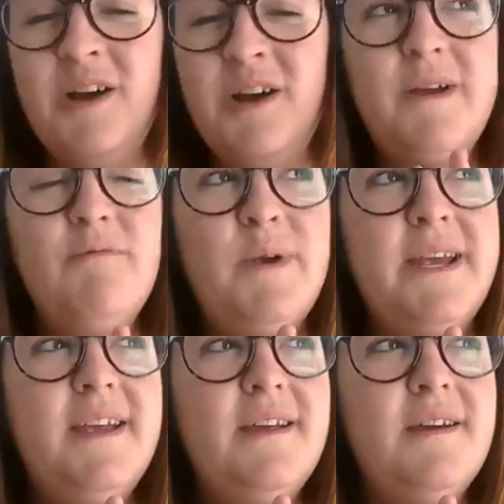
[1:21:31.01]
we
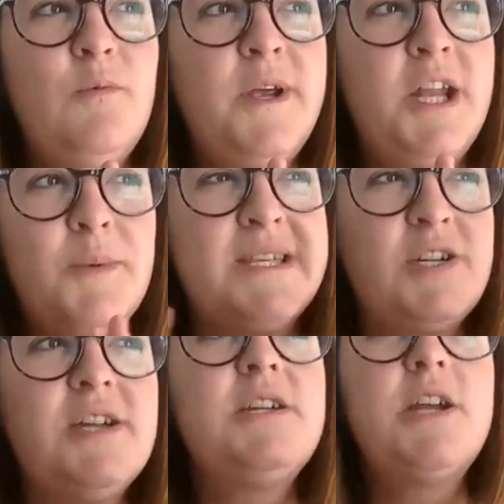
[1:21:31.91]
we we know we're
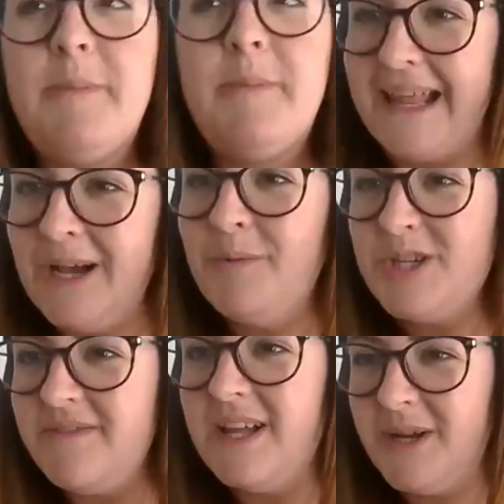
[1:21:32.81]
starting to know about language
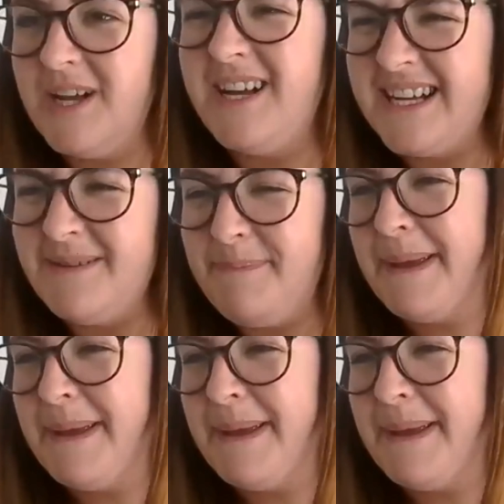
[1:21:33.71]
development and